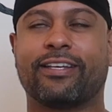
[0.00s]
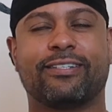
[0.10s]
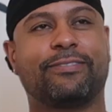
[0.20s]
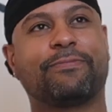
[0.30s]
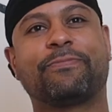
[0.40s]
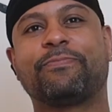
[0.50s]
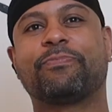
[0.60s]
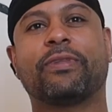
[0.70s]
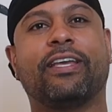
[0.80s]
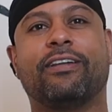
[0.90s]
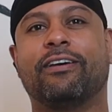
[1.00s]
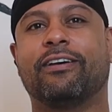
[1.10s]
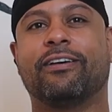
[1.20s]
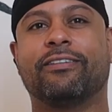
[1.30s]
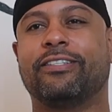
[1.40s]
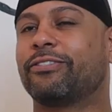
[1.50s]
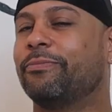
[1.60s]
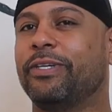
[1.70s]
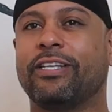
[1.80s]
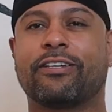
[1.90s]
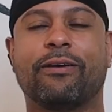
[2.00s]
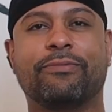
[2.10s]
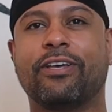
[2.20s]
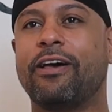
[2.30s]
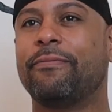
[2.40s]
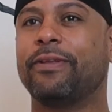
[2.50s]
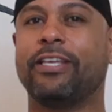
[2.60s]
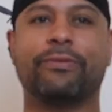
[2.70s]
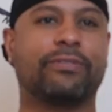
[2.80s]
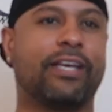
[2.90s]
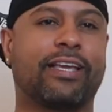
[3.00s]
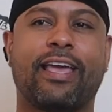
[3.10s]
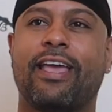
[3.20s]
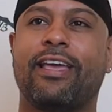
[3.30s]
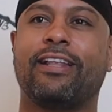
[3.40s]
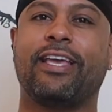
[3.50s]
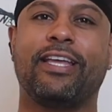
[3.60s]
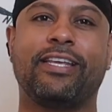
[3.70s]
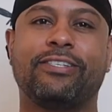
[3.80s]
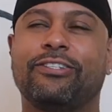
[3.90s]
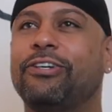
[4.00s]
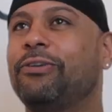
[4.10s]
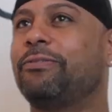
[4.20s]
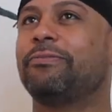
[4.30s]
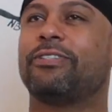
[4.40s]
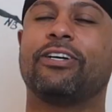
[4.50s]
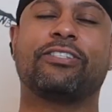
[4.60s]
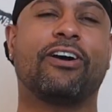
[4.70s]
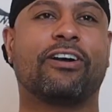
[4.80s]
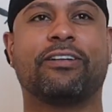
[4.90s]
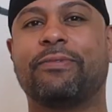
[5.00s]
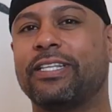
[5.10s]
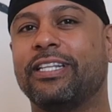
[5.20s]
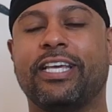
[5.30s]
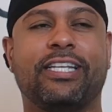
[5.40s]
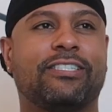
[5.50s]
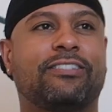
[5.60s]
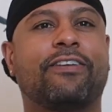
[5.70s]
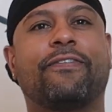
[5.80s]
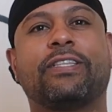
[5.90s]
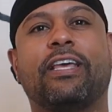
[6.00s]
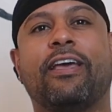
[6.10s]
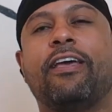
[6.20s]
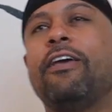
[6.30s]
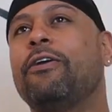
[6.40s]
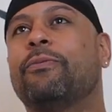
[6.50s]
Yeah and uh, this comedian comes up and he was like, "Hey, ladies," you know, started talking about the ladies and stuff like that.